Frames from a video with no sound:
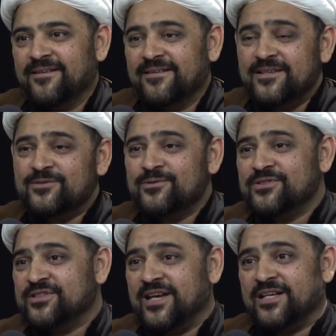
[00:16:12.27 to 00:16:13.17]
There's no
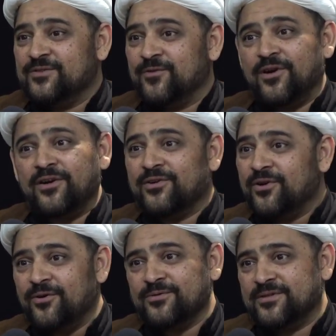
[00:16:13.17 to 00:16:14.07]
chance for our
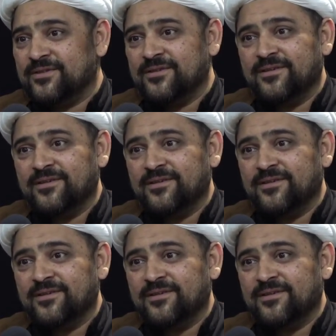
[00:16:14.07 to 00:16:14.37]
growth.